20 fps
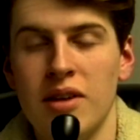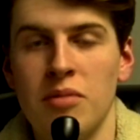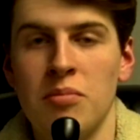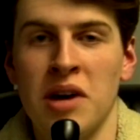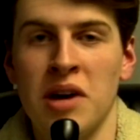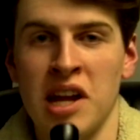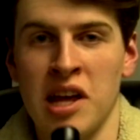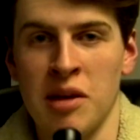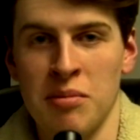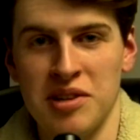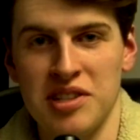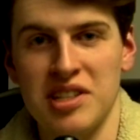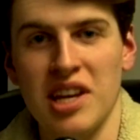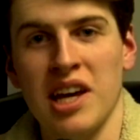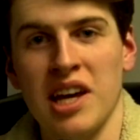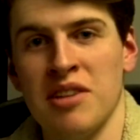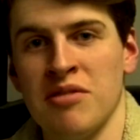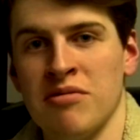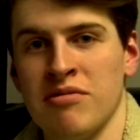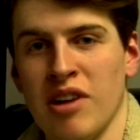My name is
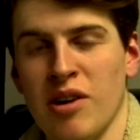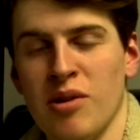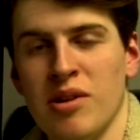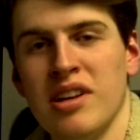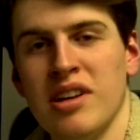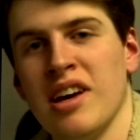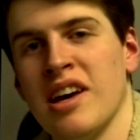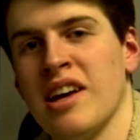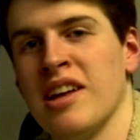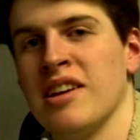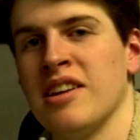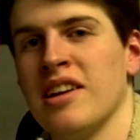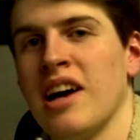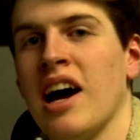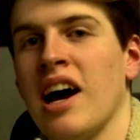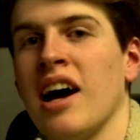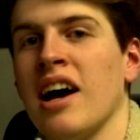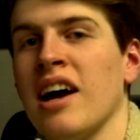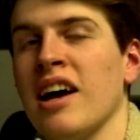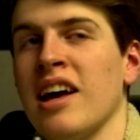Aidan Roney, and
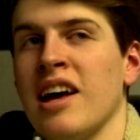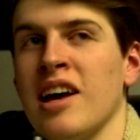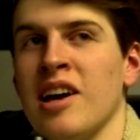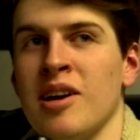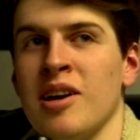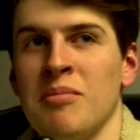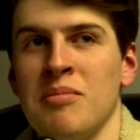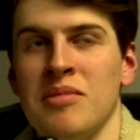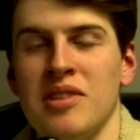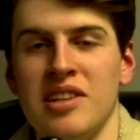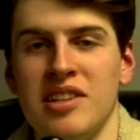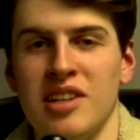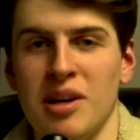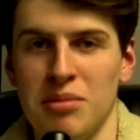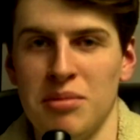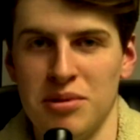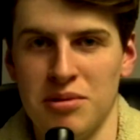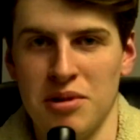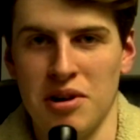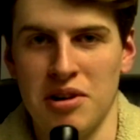I am the
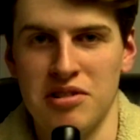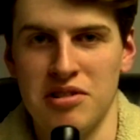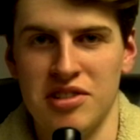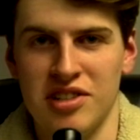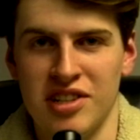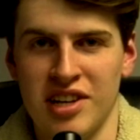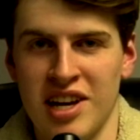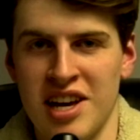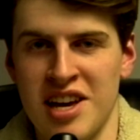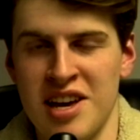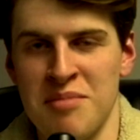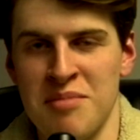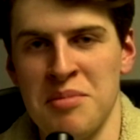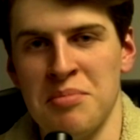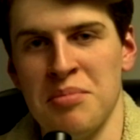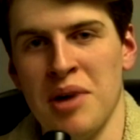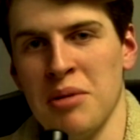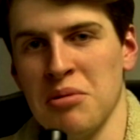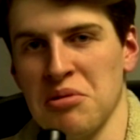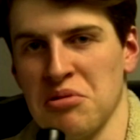WRCM
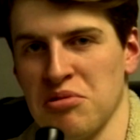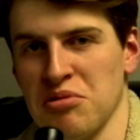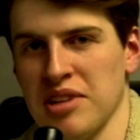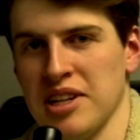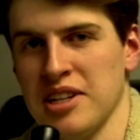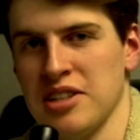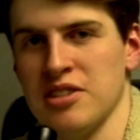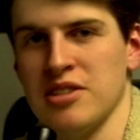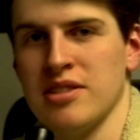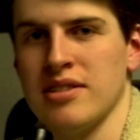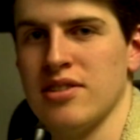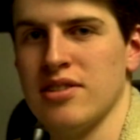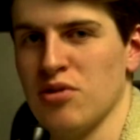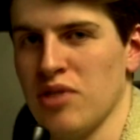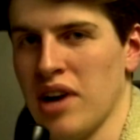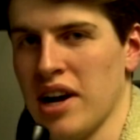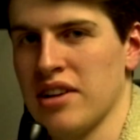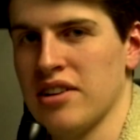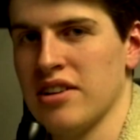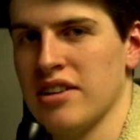Public Relations
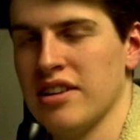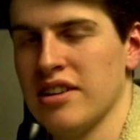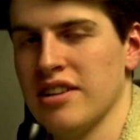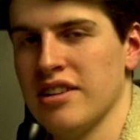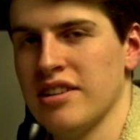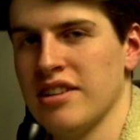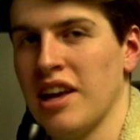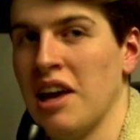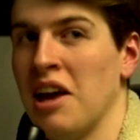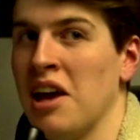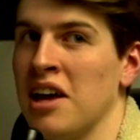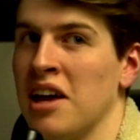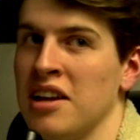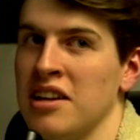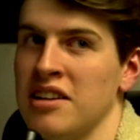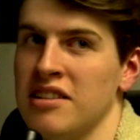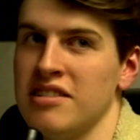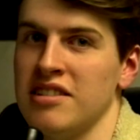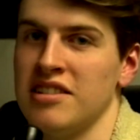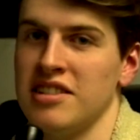Director
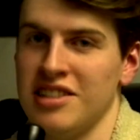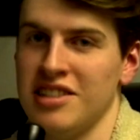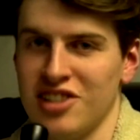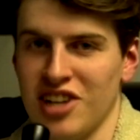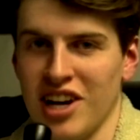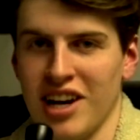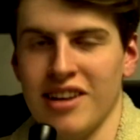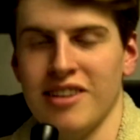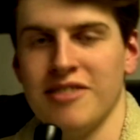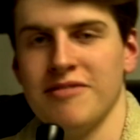and DJ.